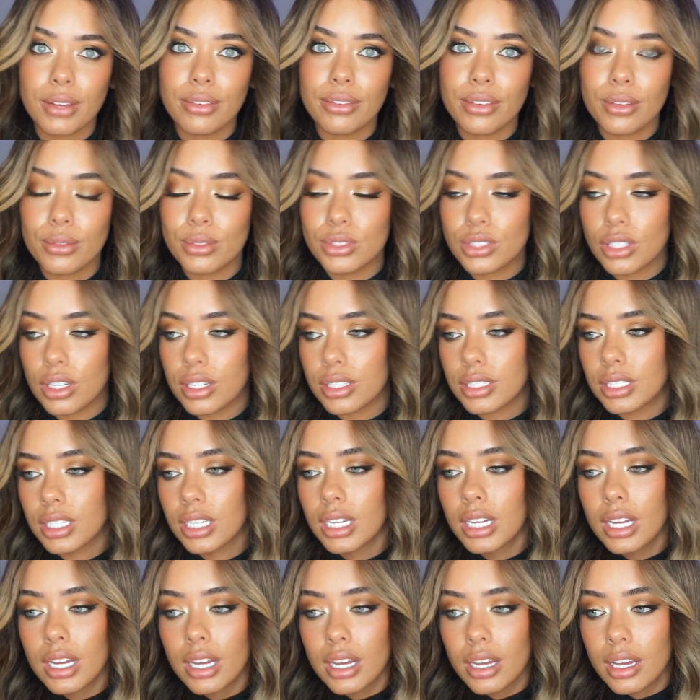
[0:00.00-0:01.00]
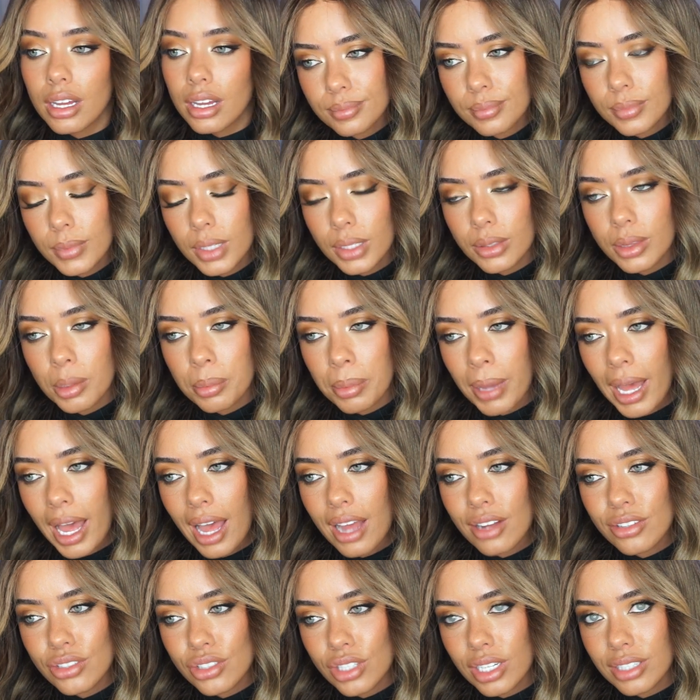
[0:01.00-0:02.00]
was good. The
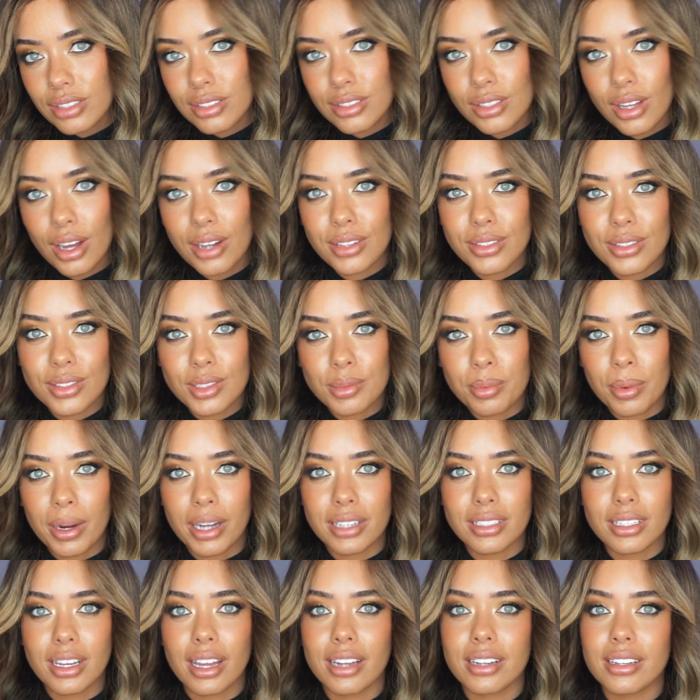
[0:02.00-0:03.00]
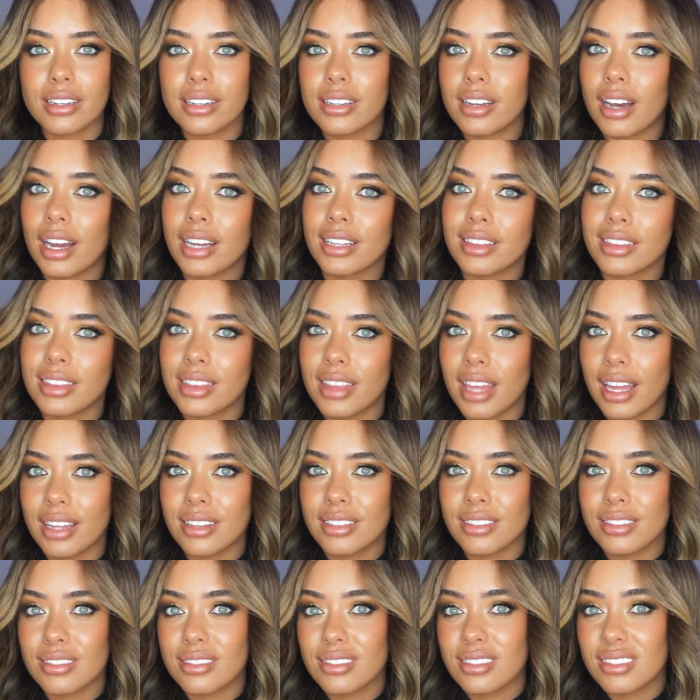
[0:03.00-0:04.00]
patch had started to spread and I
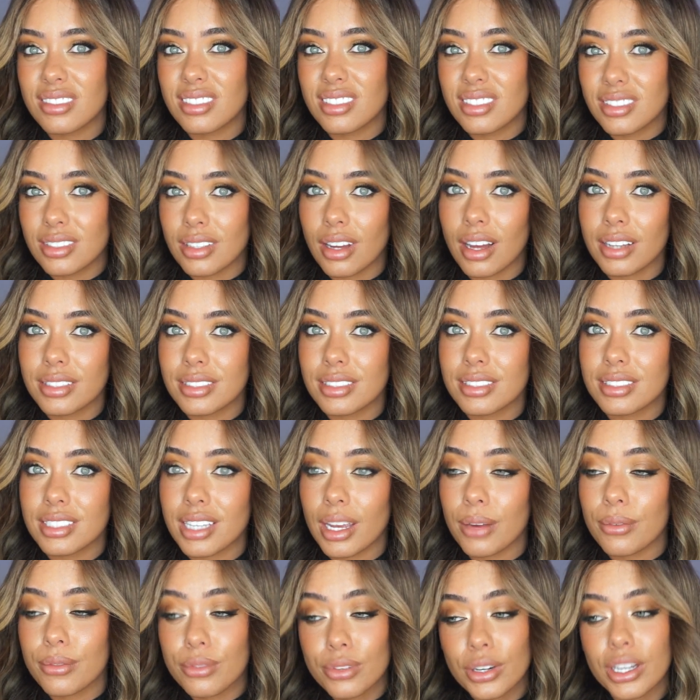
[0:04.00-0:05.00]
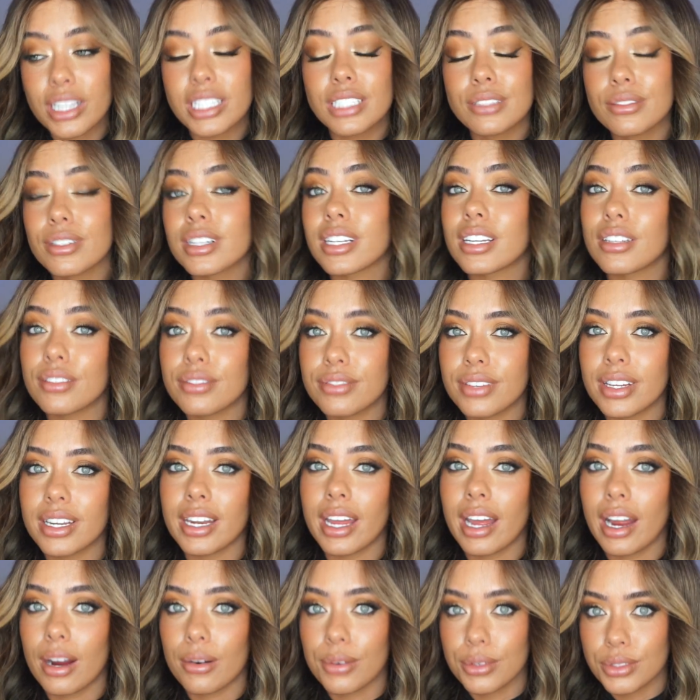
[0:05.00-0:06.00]
then started to get really thin
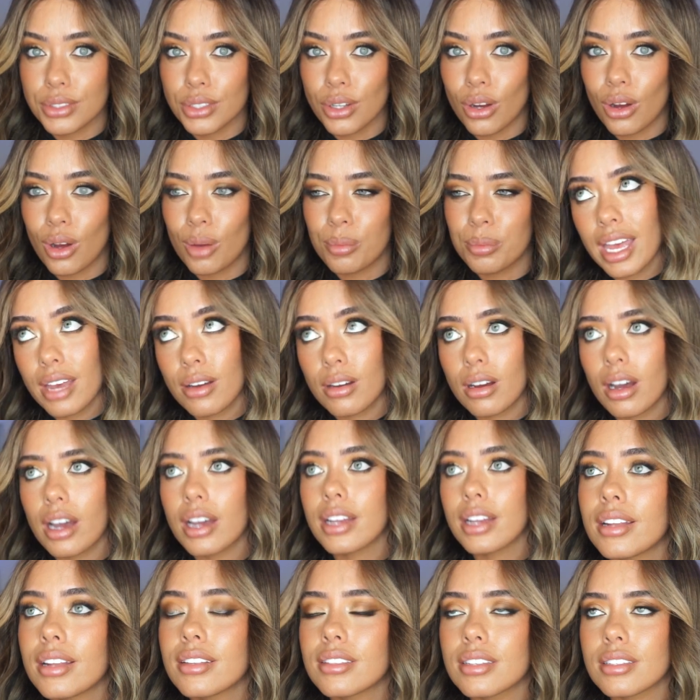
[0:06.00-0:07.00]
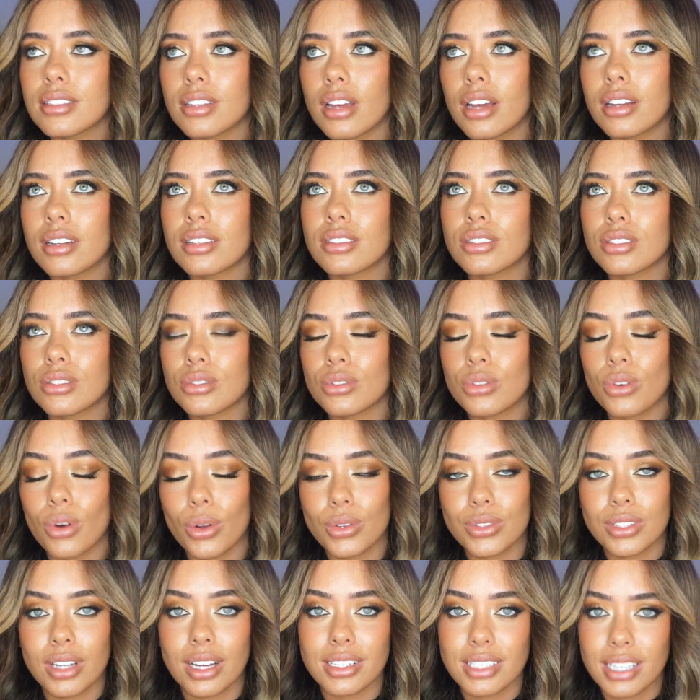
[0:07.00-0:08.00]
hair on top. I decided to
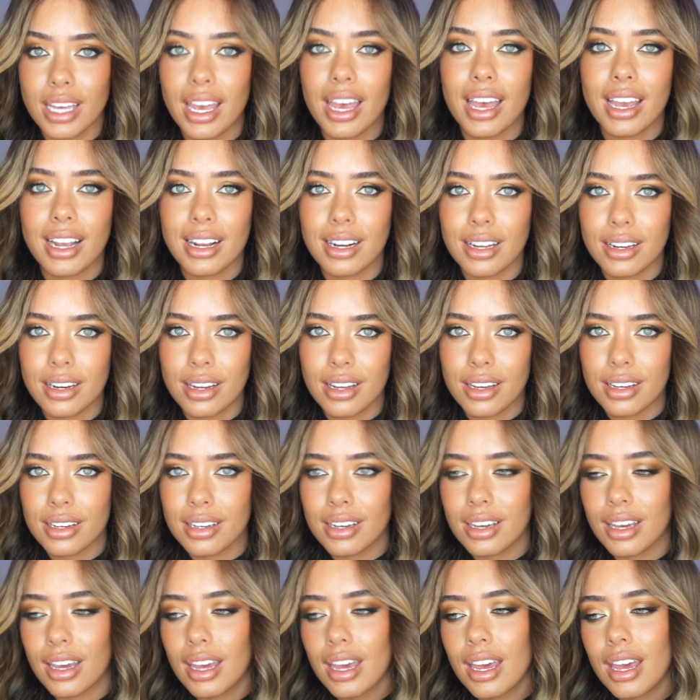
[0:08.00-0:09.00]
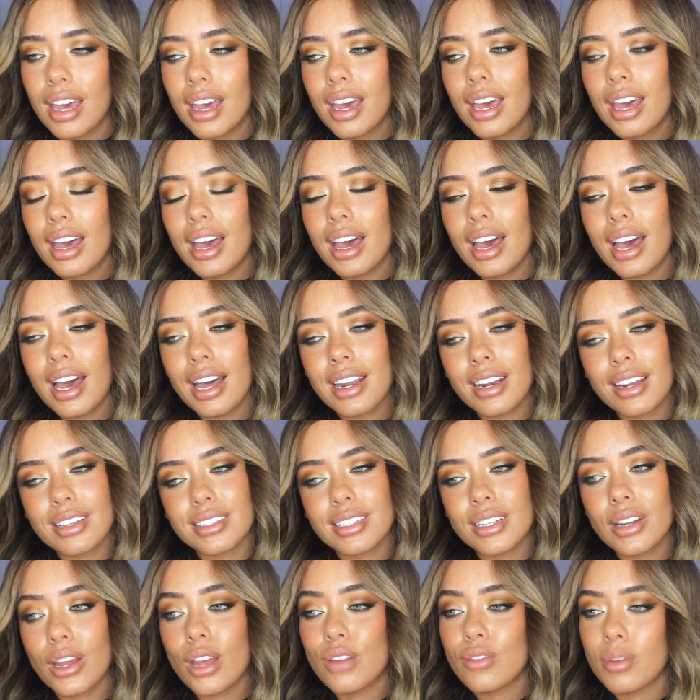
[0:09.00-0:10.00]
contact a hair clinic and I
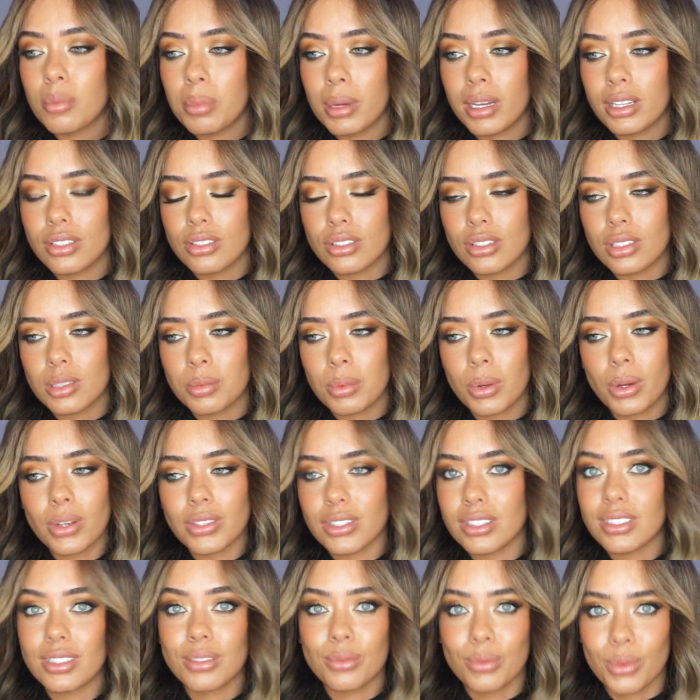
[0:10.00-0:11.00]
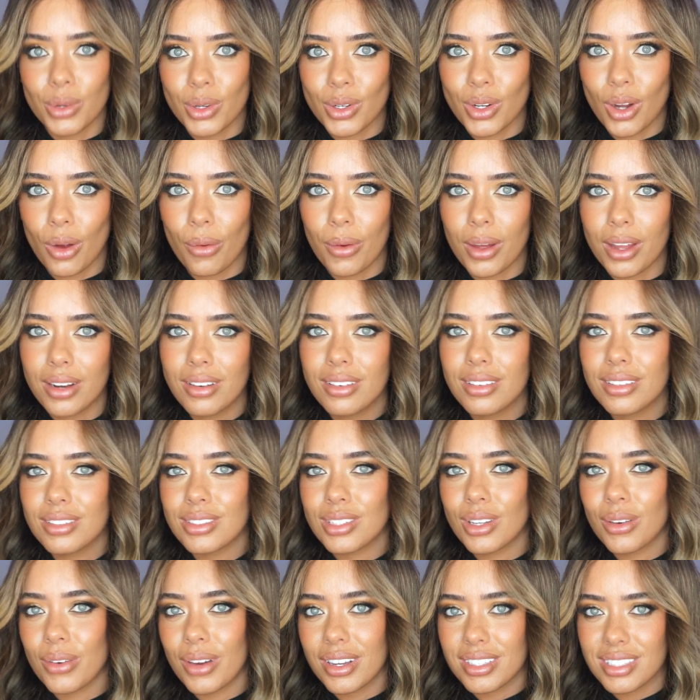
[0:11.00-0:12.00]
sent over pictures because I didn't want to go in.
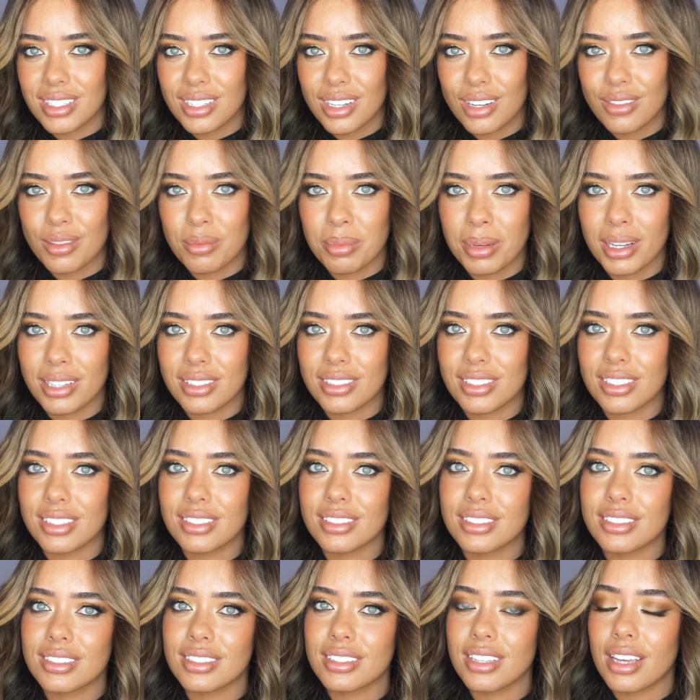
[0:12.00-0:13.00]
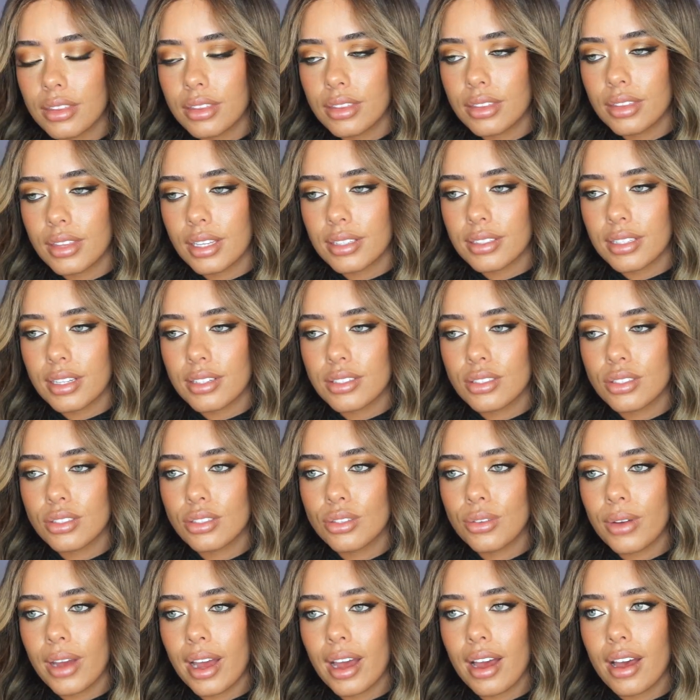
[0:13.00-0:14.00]
So I sent over pictures. They said
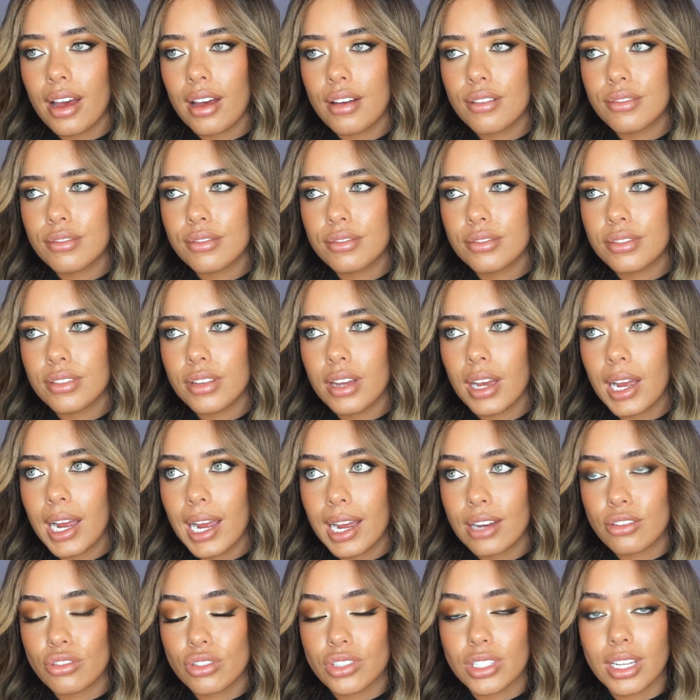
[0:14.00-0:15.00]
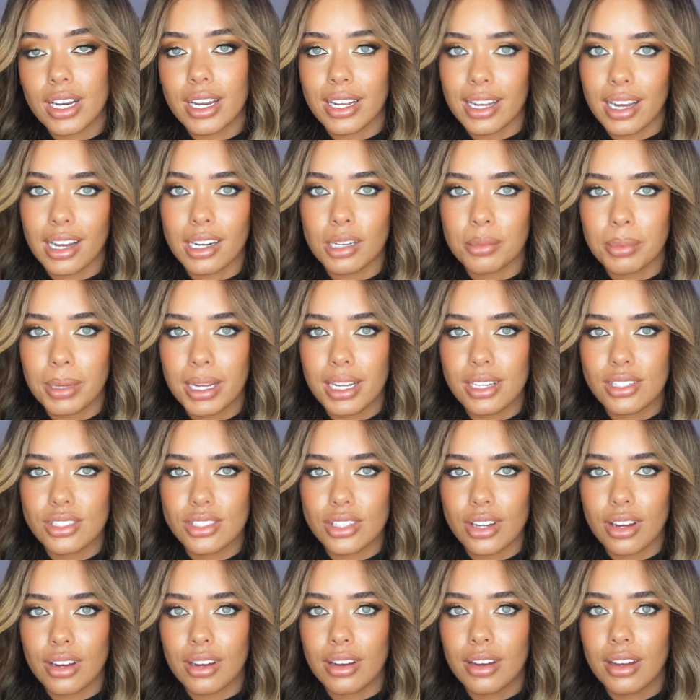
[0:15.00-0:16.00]
you have androgenic
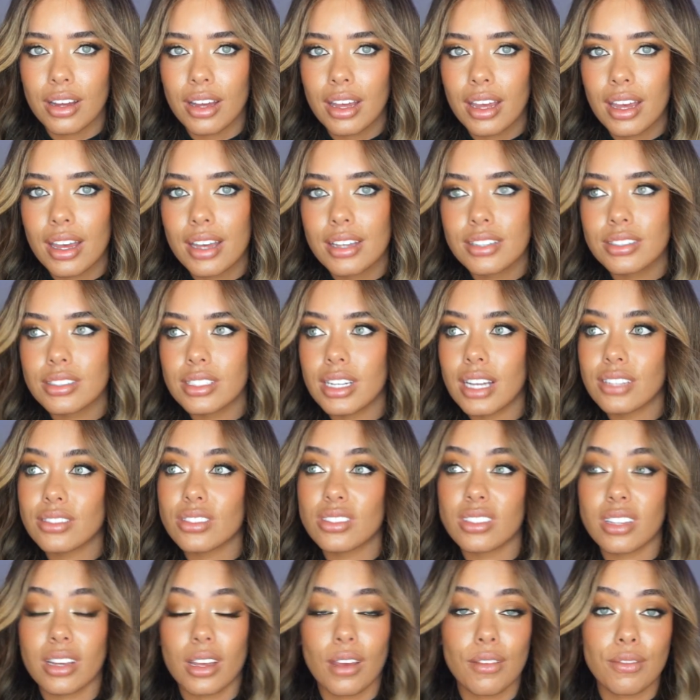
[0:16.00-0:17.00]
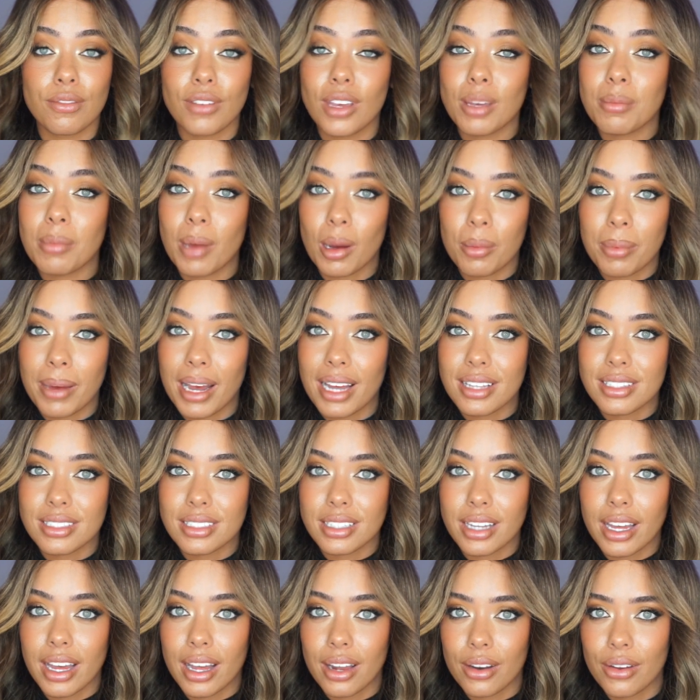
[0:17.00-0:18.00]
alopecia. So that's just like a female pattern
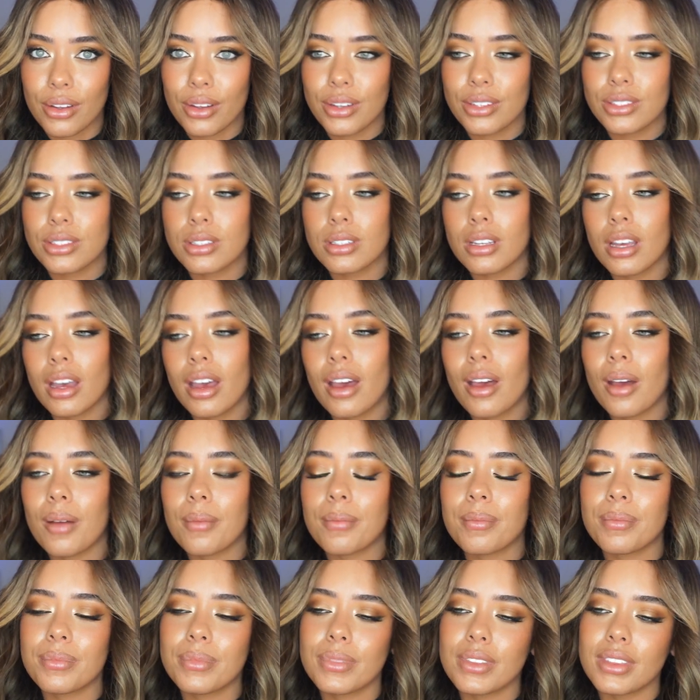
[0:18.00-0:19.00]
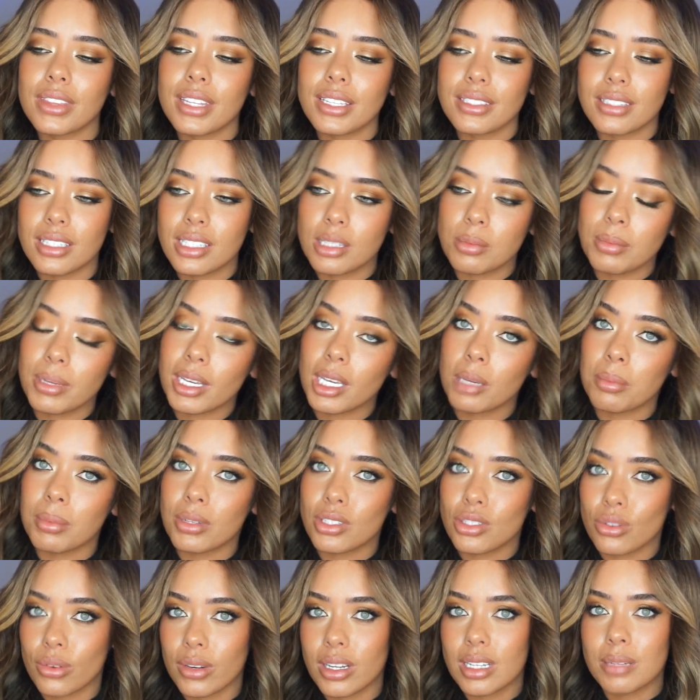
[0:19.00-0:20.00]
hair loss. And they said to me it can be
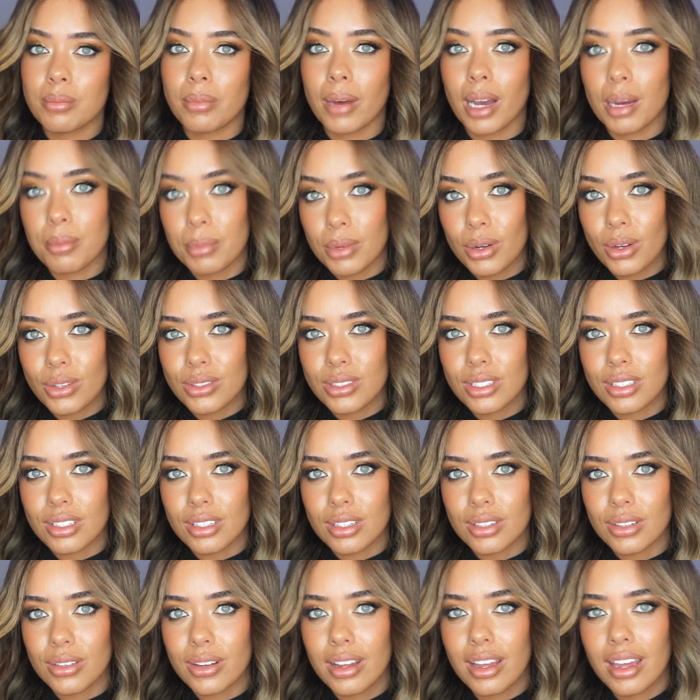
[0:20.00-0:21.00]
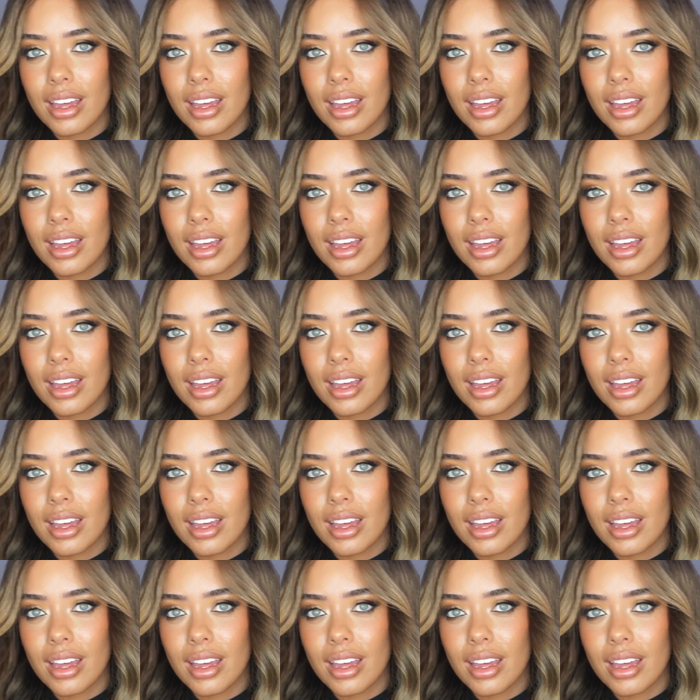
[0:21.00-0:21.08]
treated by minoxidil.